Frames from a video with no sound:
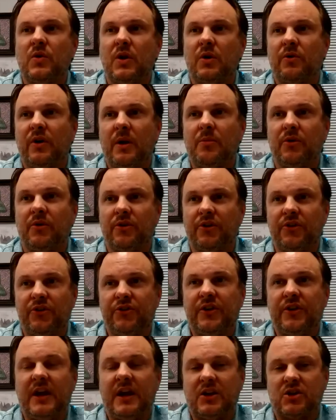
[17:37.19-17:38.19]
we were able
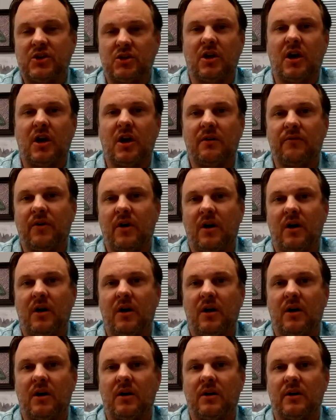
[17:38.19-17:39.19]
to stage a lot of
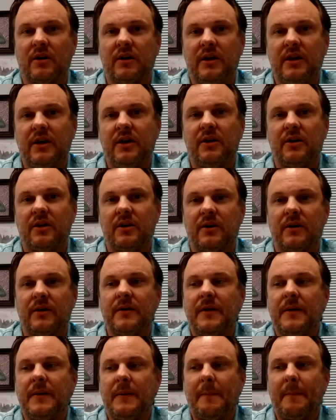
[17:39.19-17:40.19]
our
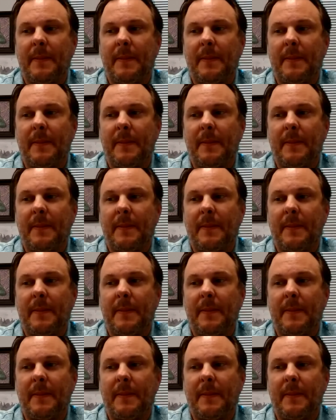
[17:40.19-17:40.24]
gear